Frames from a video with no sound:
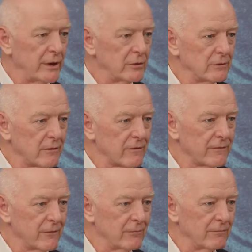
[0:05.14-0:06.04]
patients
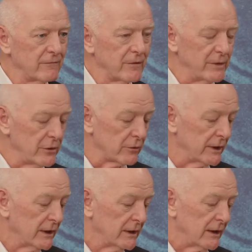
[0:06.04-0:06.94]
from, yep. from injury.
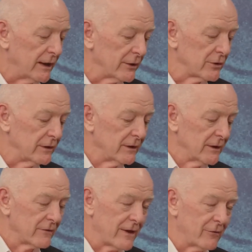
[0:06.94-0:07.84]
And actually,
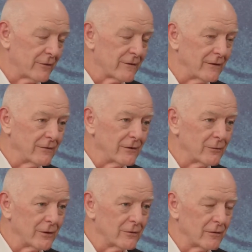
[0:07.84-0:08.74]
Sarah sent in a
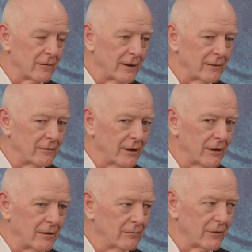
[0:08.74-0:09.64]
question saying,
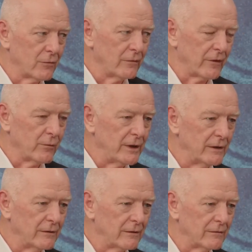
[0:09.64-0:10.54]
does all this
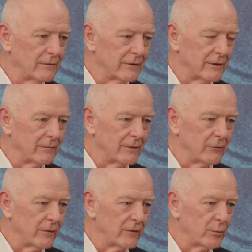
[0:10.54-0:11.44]
mean that there
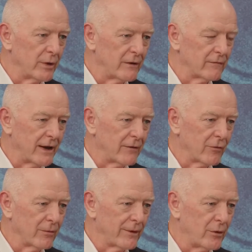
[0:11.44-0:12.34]
isn't a place for
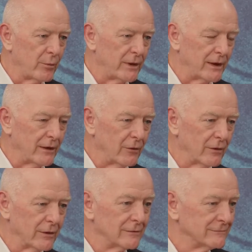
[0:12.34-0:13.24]
hands-on therapy any longer?